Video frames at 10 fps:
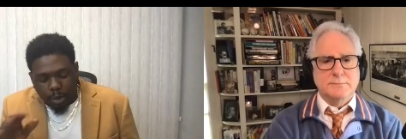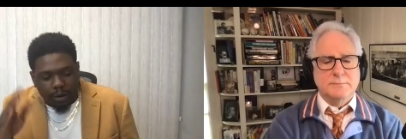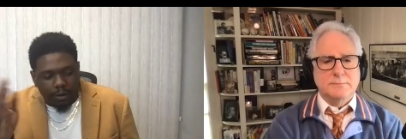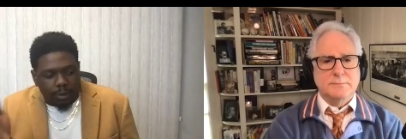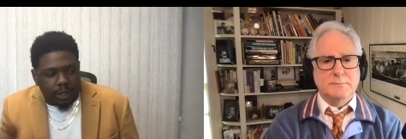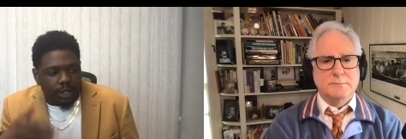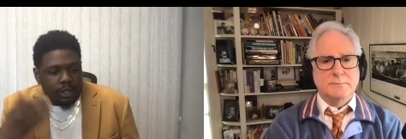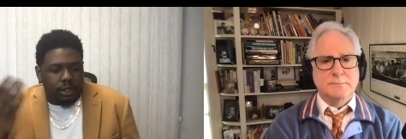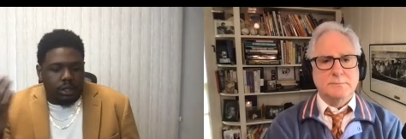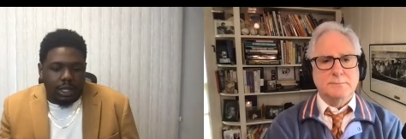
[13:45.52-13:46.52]
Speaker 1: part of it plays
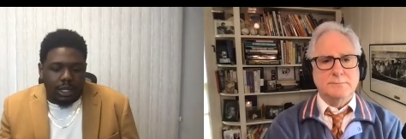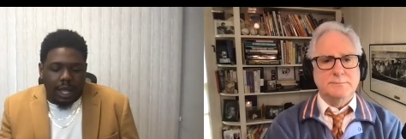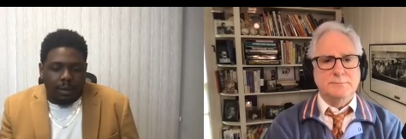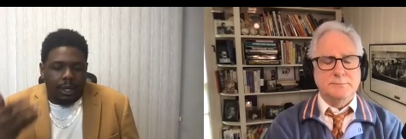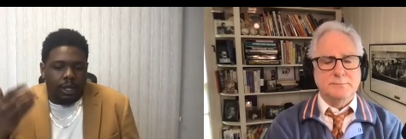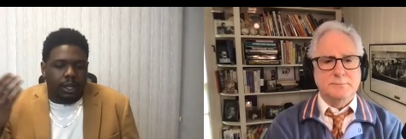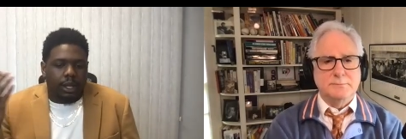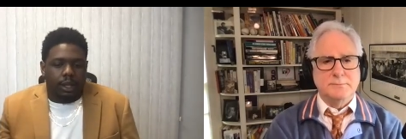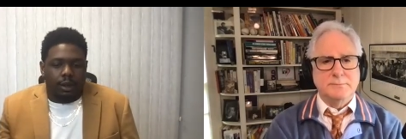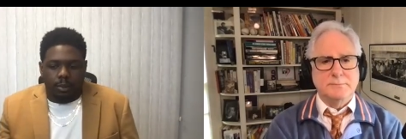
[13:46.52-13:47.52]
into climate
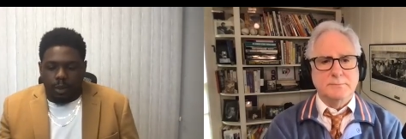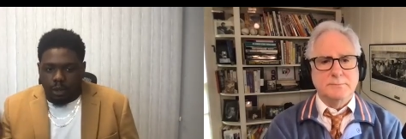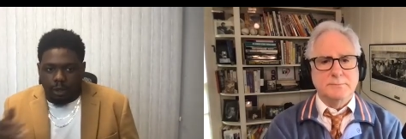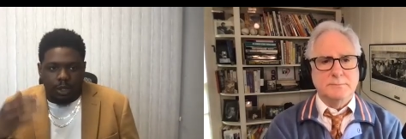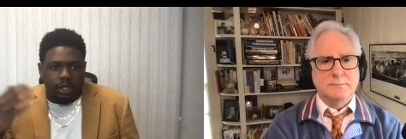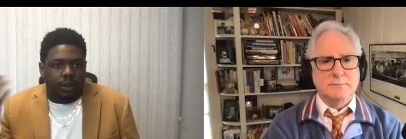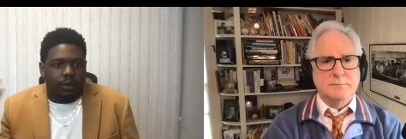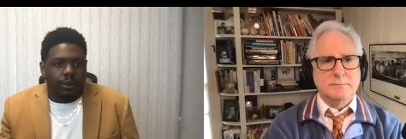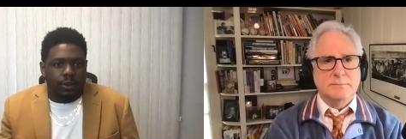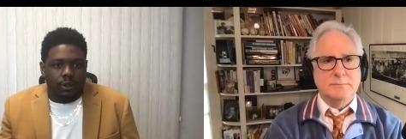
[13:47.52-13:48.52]
and building
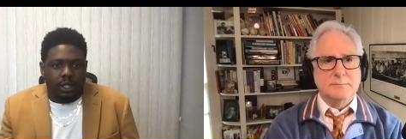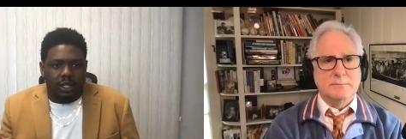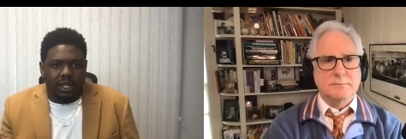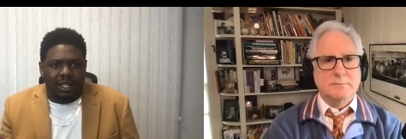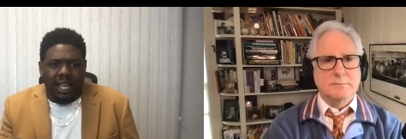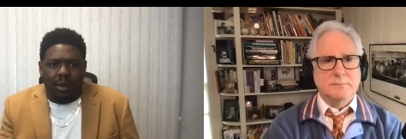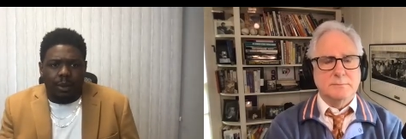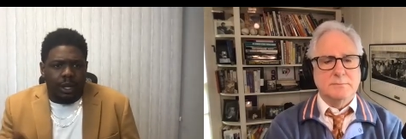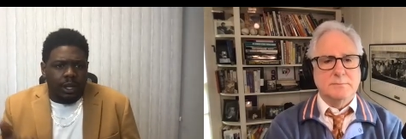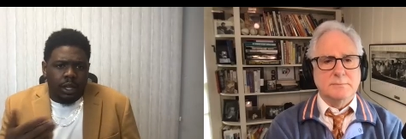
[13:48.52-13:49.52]
materials and things like that,
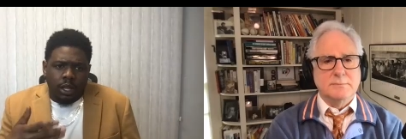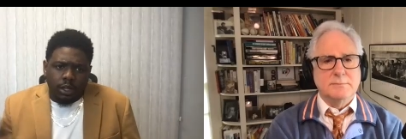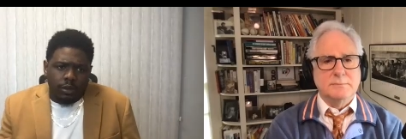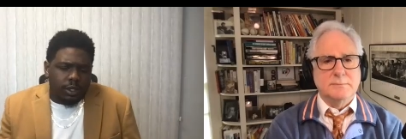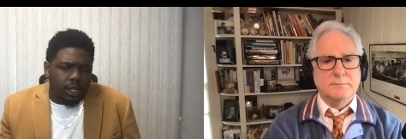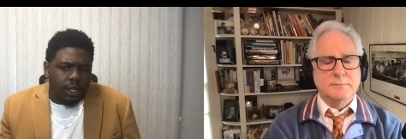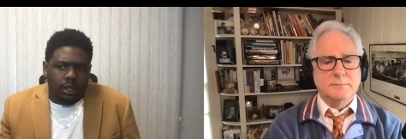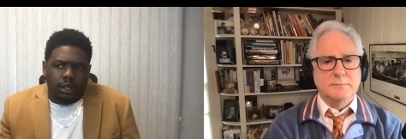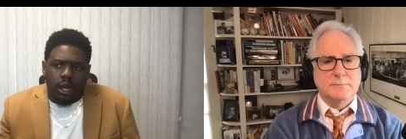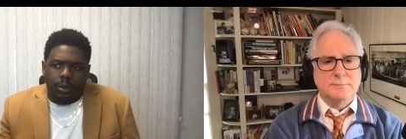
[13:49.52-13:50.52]
but you
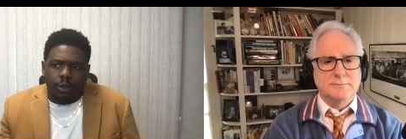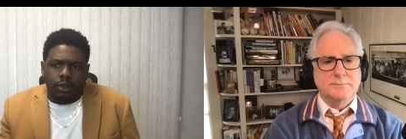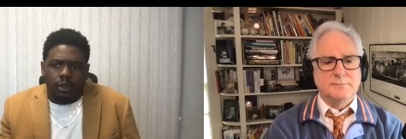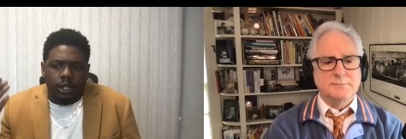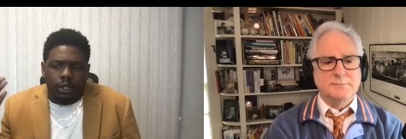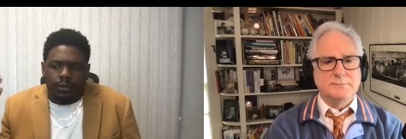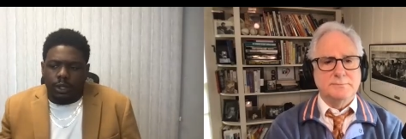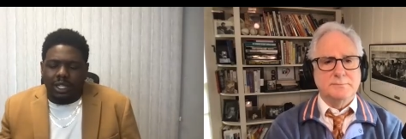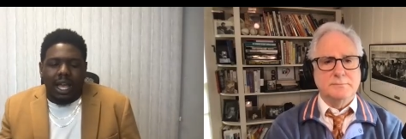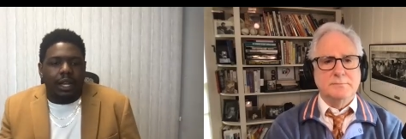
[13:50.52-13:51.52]
see opportunities for
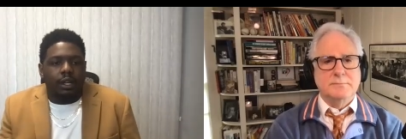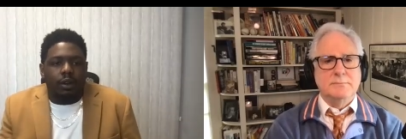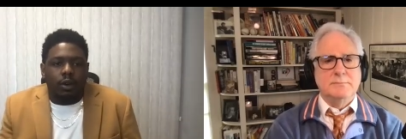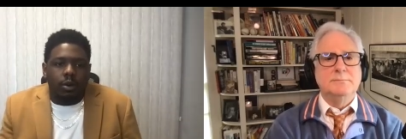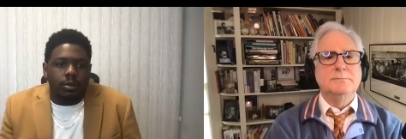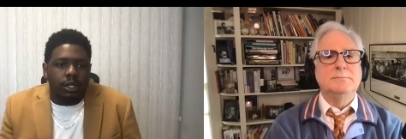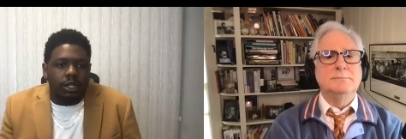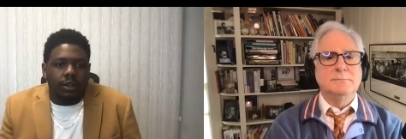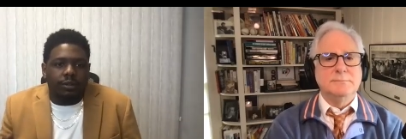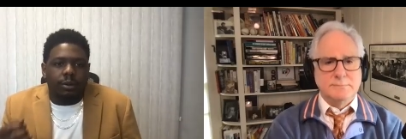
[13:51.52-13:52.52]
tiny homes in
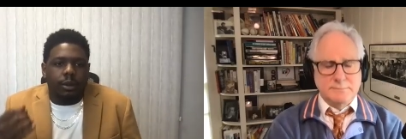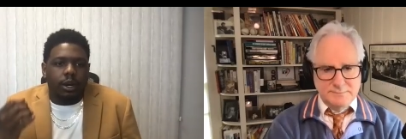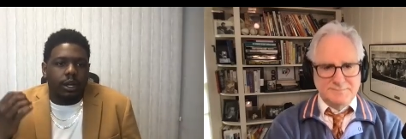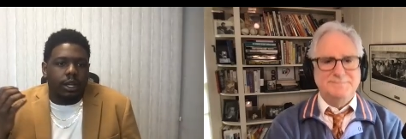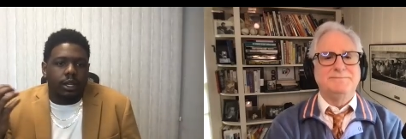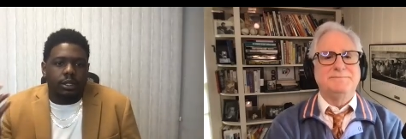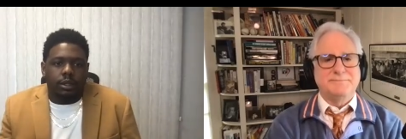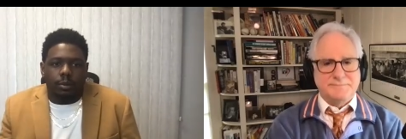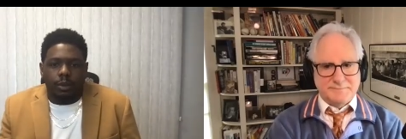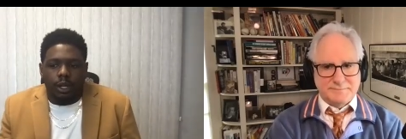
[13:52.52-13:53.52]
different markets,
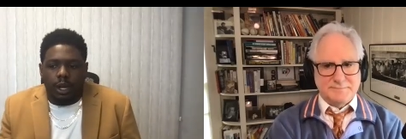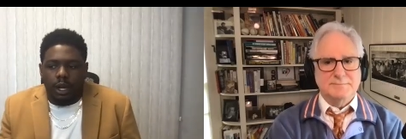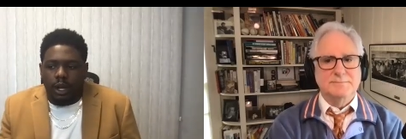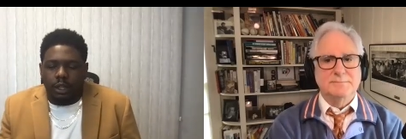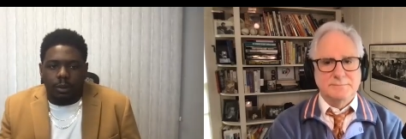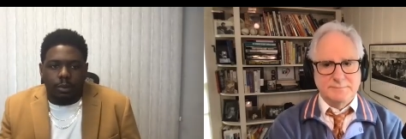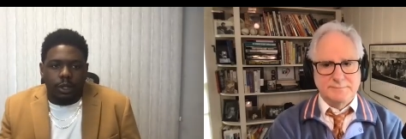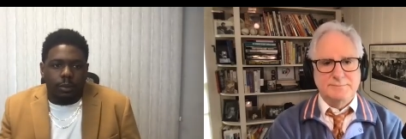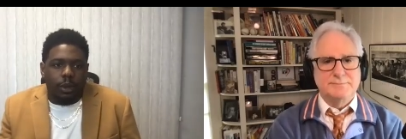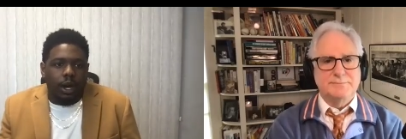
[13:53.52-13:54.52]
the the uh the
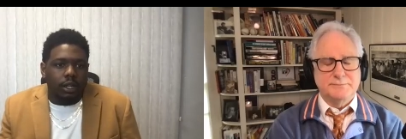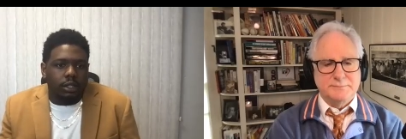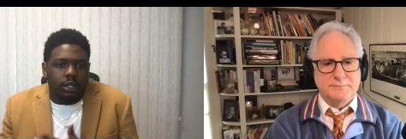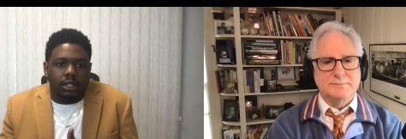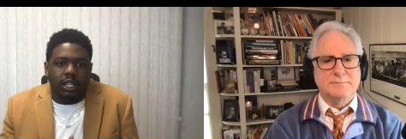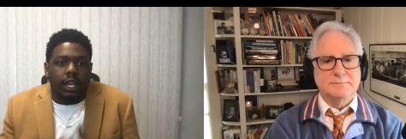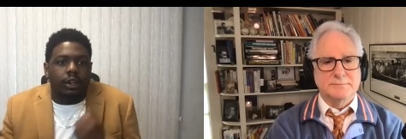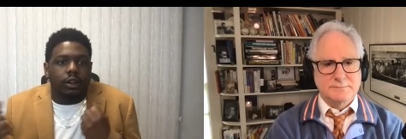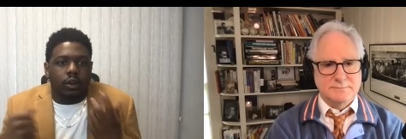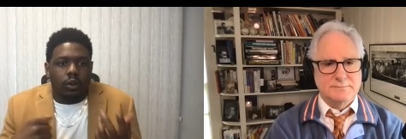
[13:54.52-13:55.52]
the box
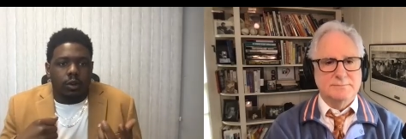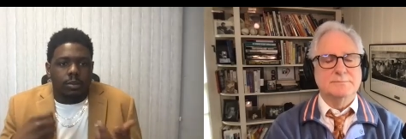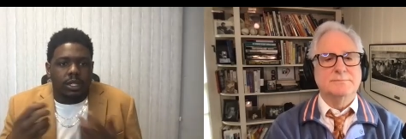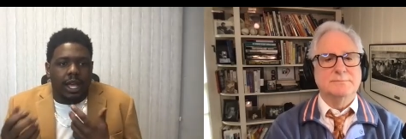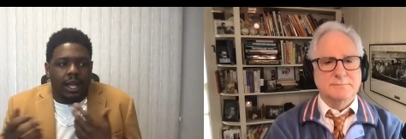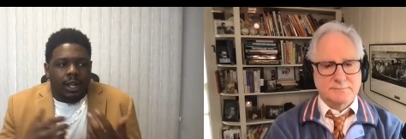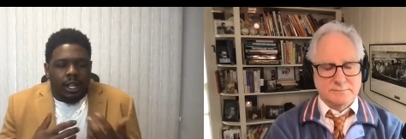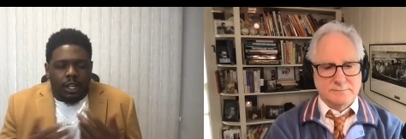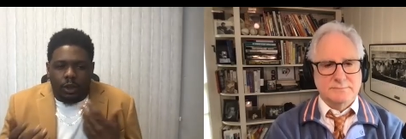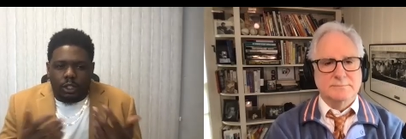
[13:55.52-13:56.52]
container homes, that,
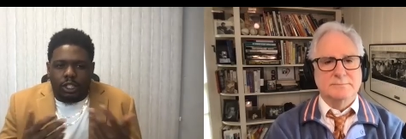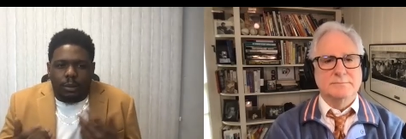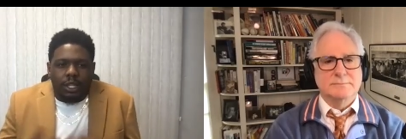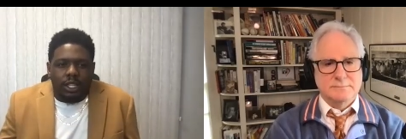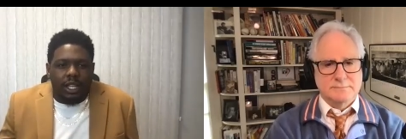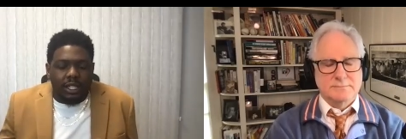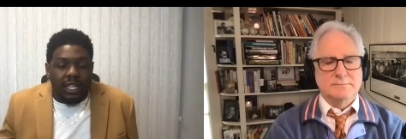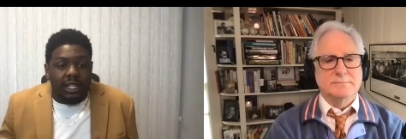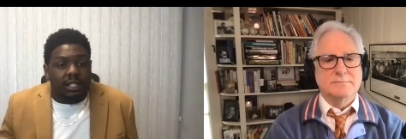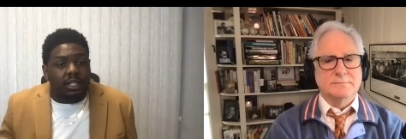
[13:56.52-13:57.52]
you know, some of the things
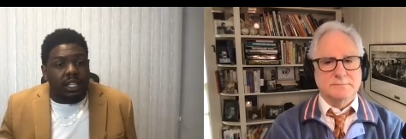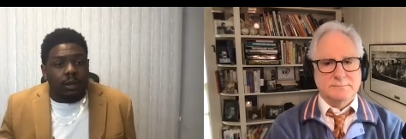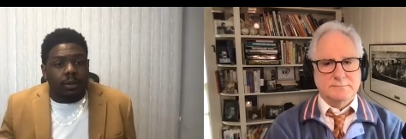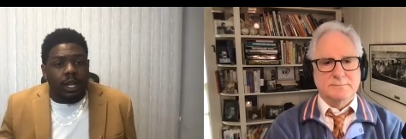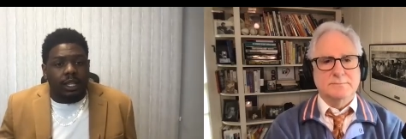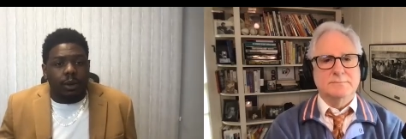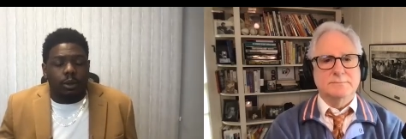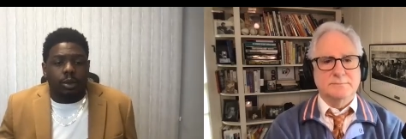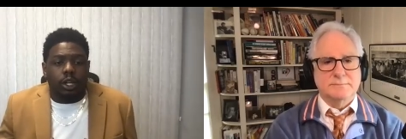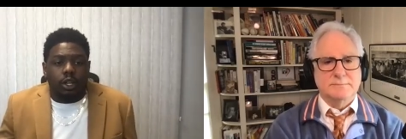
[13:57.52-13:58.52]
that seem like they
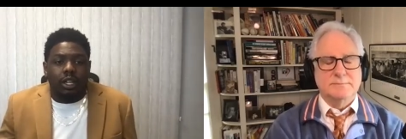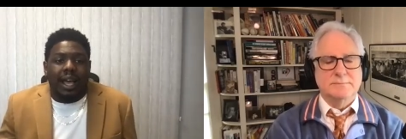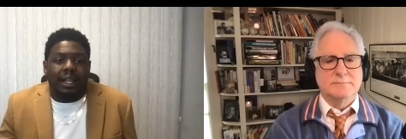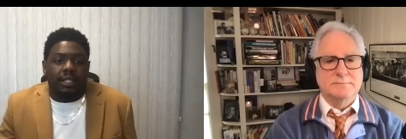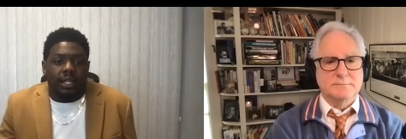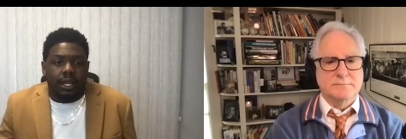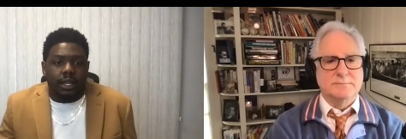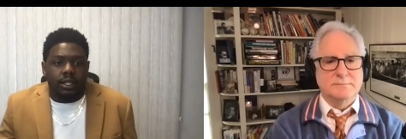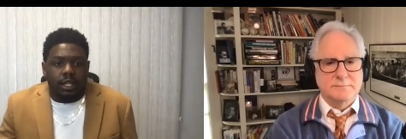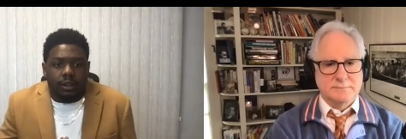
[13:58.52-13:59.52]
would be good
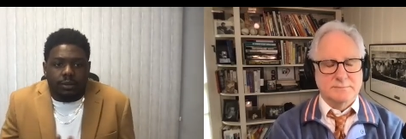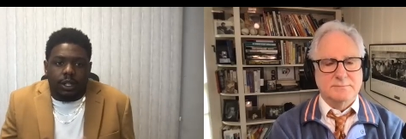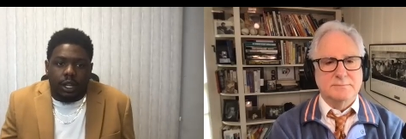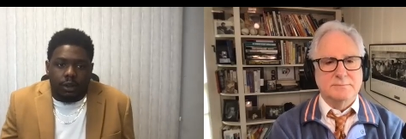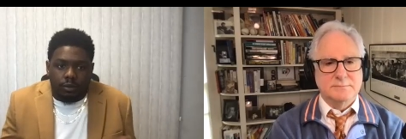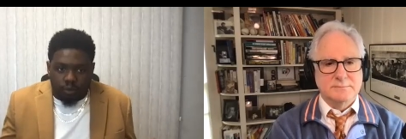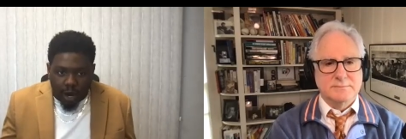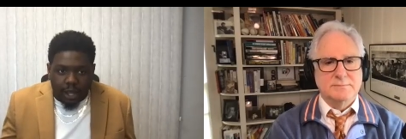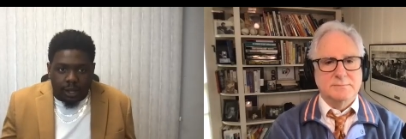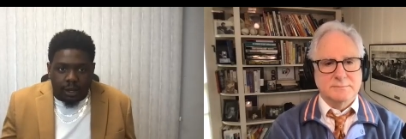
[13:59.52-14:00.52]
ideas if done
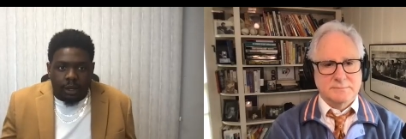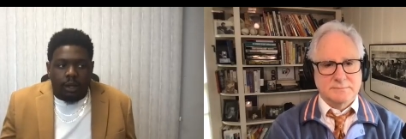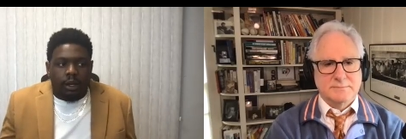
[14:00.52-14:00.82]
right